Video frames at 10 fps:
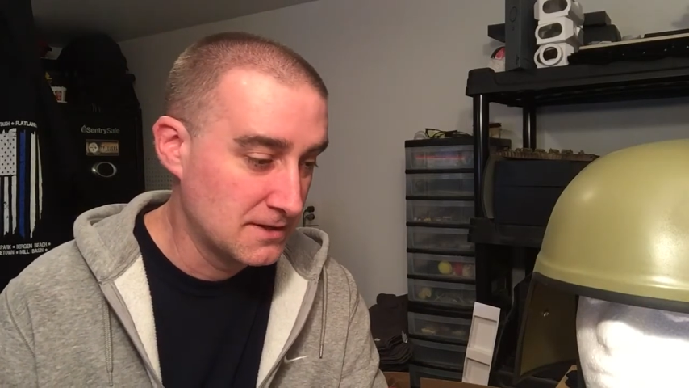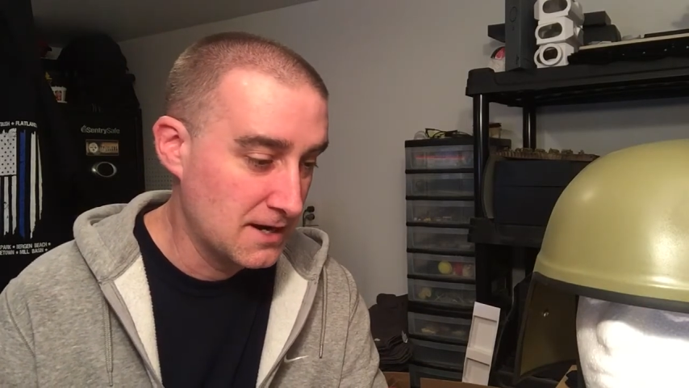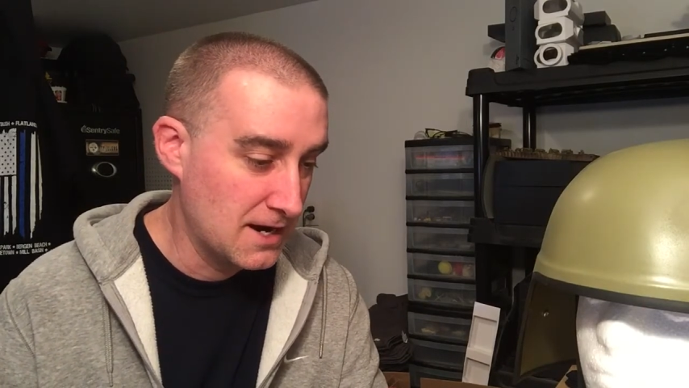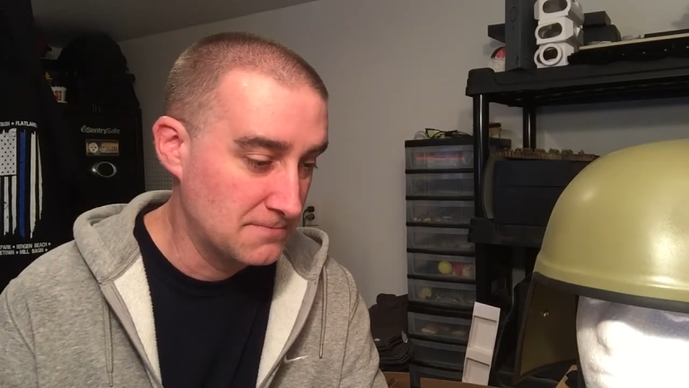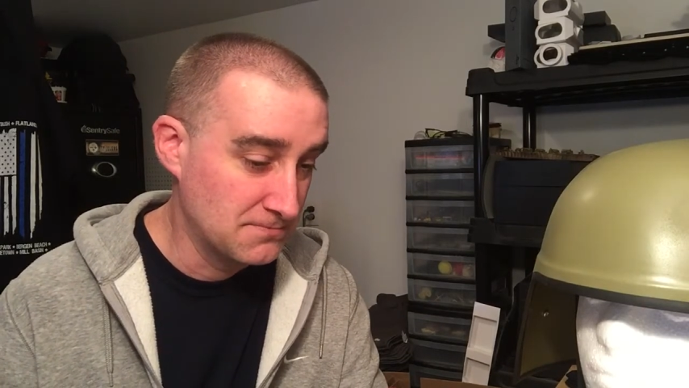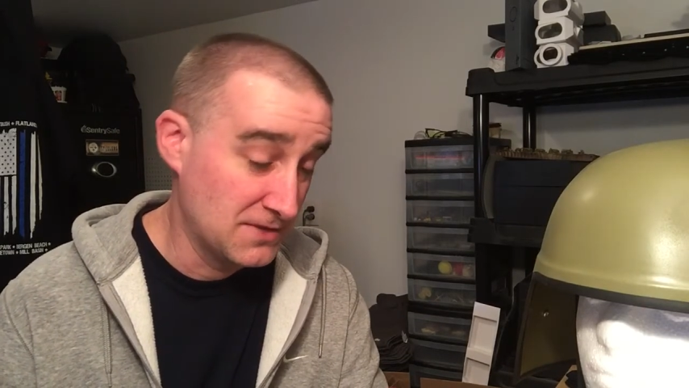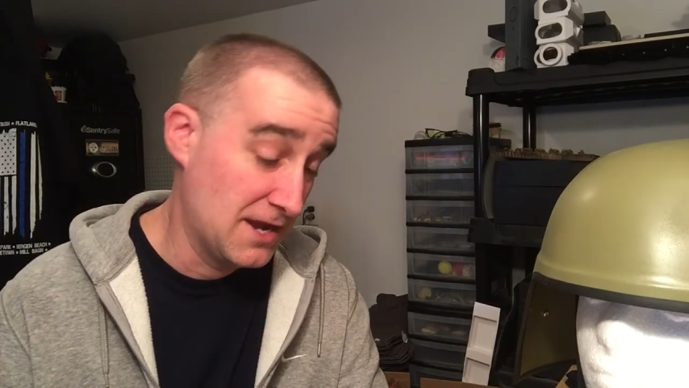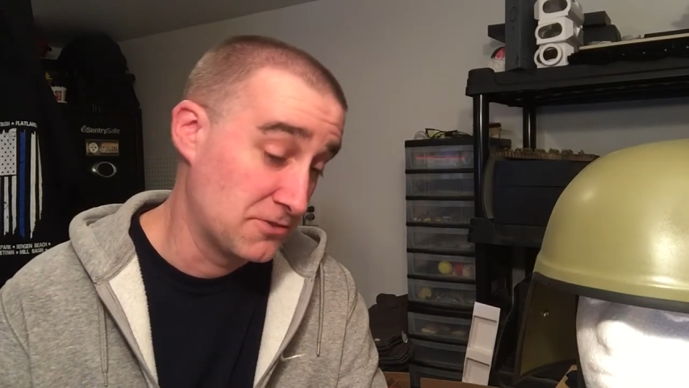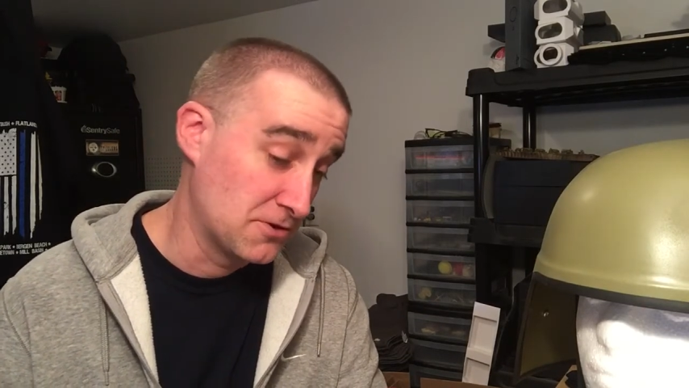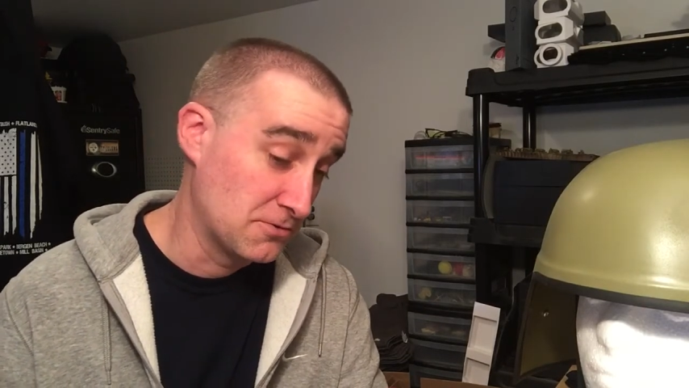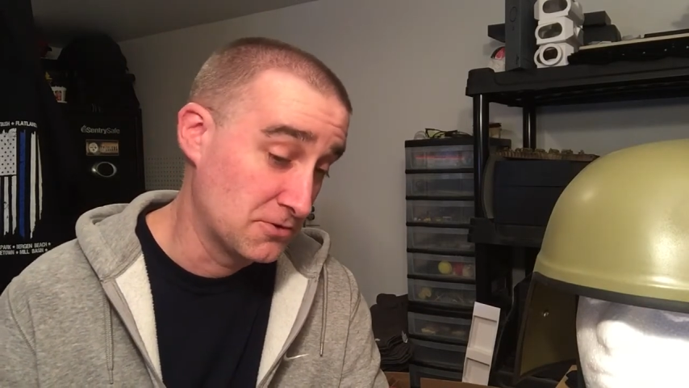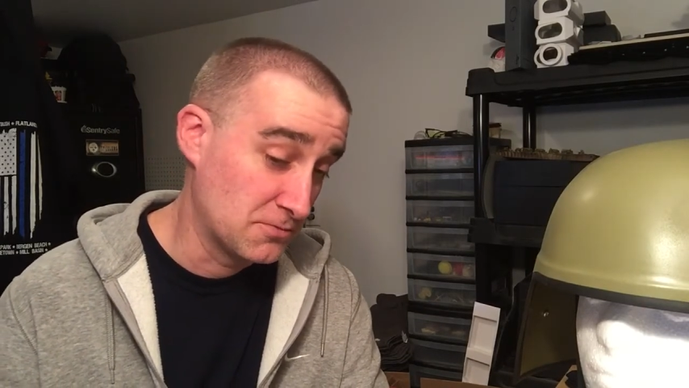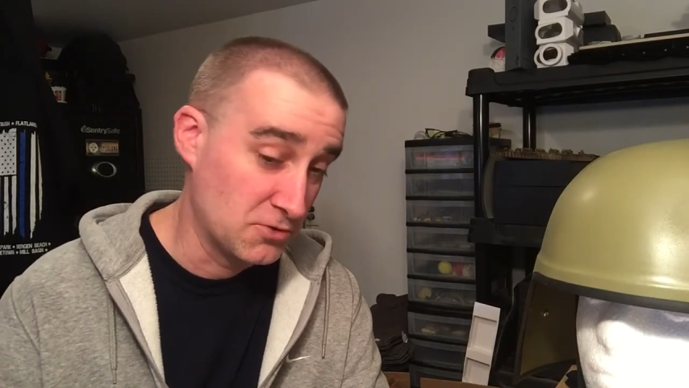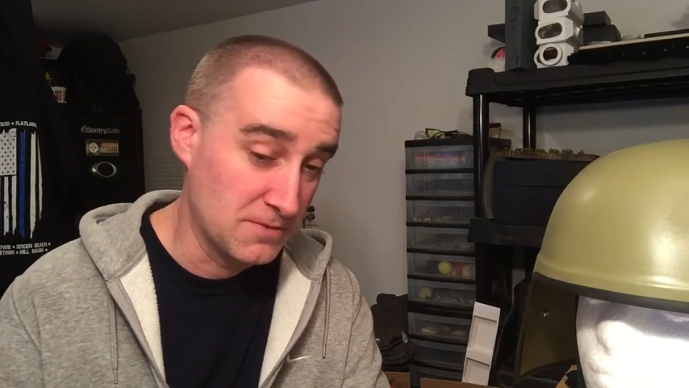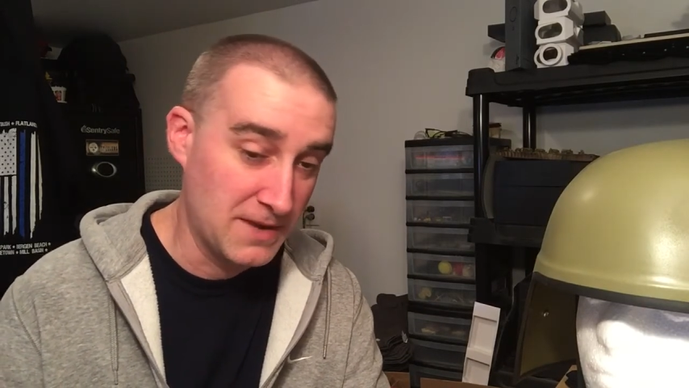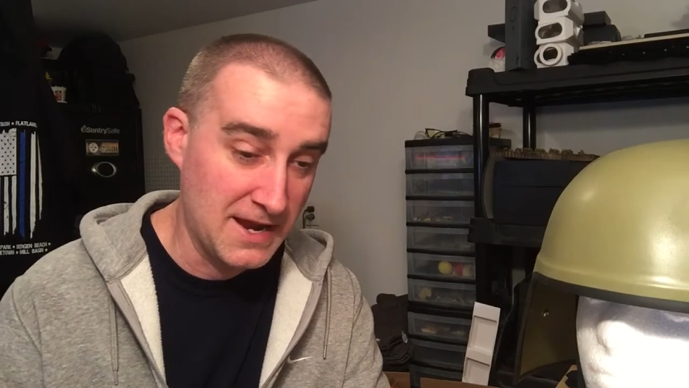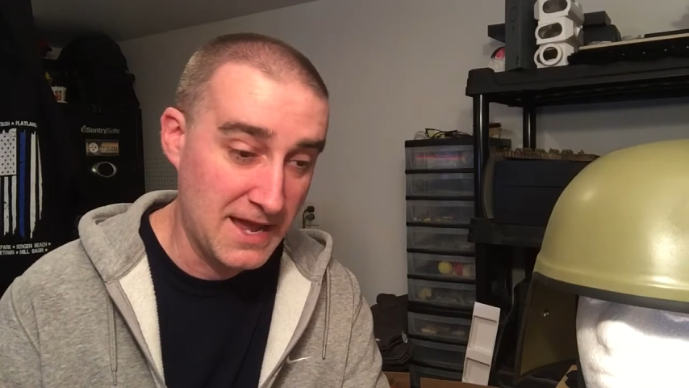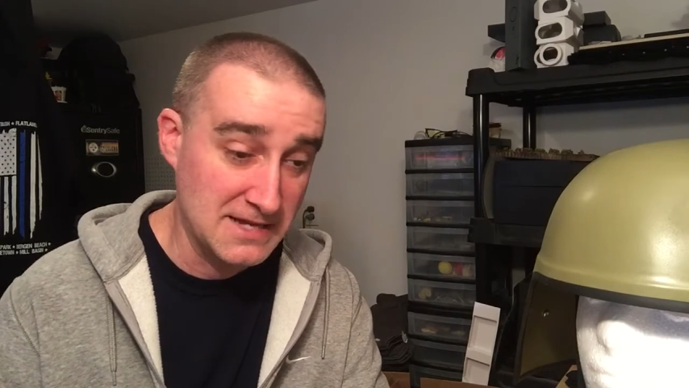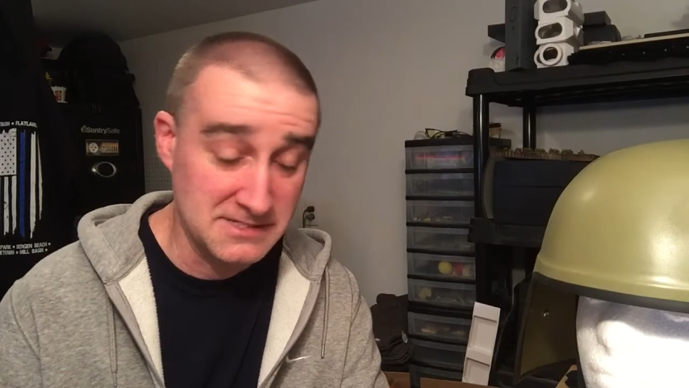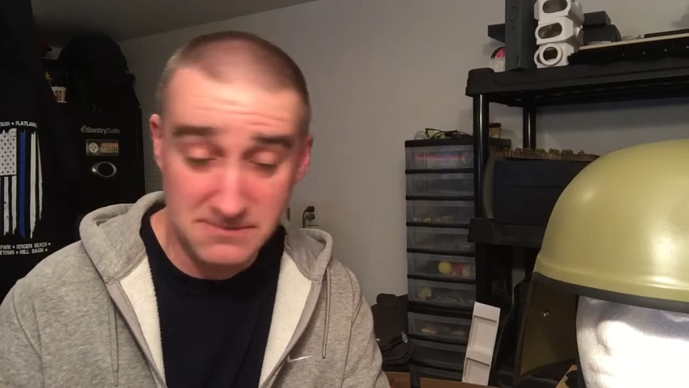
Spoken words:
I thought it would look pretty badass.